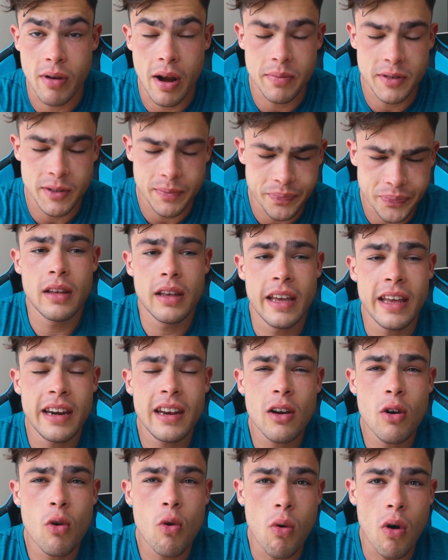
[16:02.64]
reps.
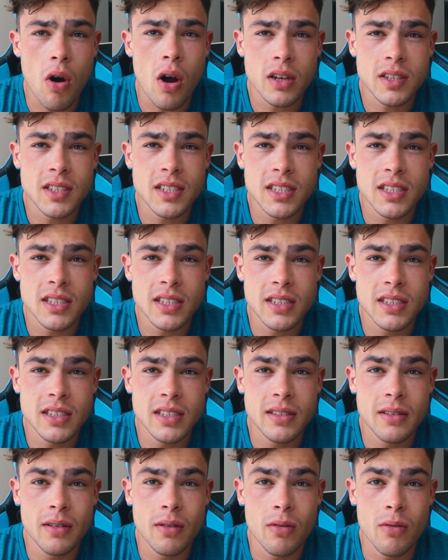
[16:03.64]
Hitting quads
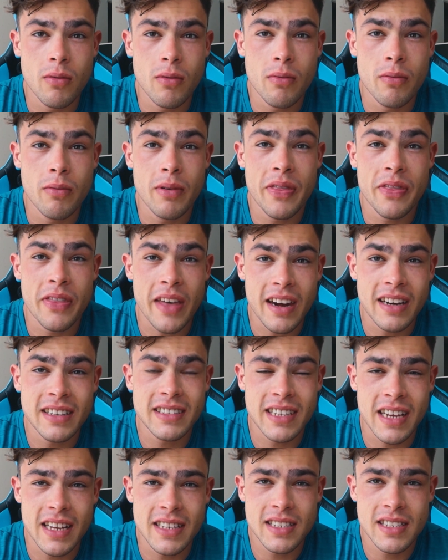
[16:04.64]
with that
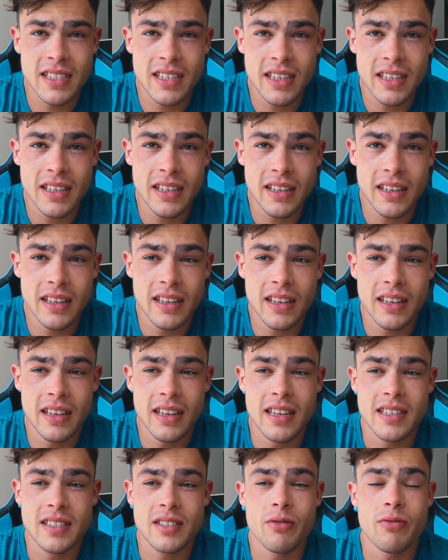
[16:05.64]
intensity
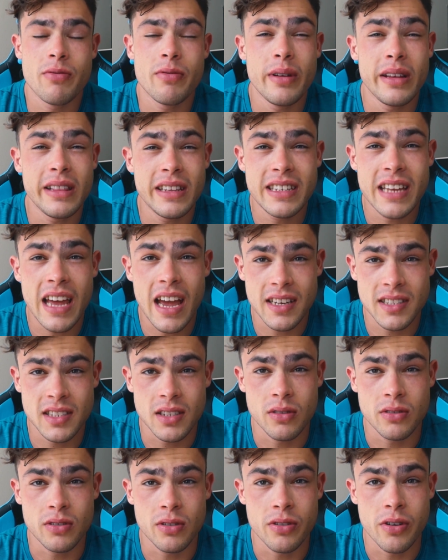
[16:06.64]
is really
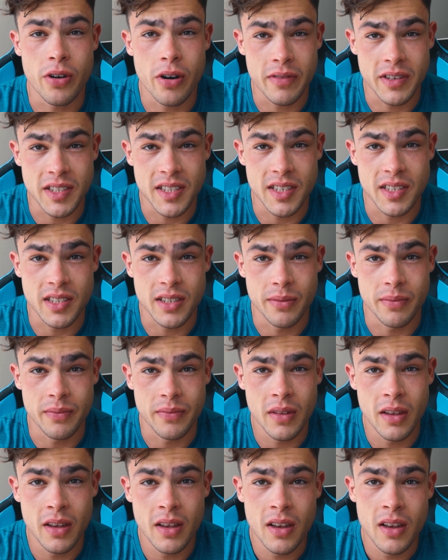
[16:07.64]
taxing on your nervous system.
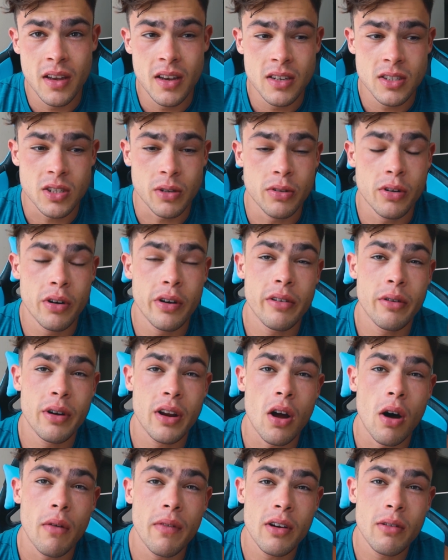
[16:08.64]
So your
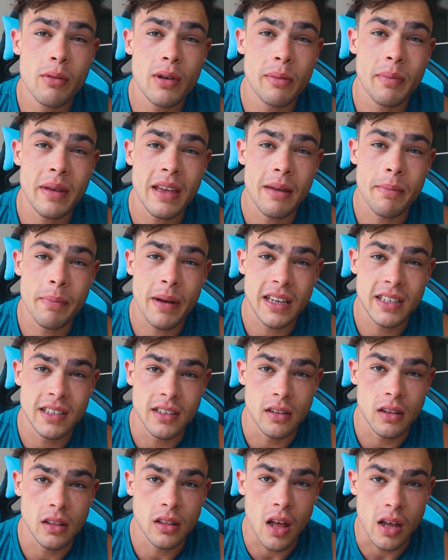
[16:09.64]
recovery will be
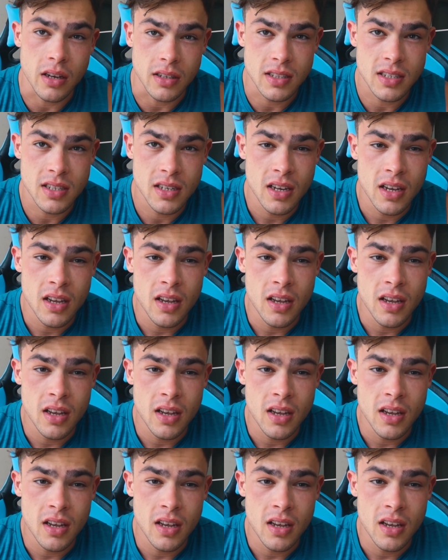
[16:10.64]
impacted a lot.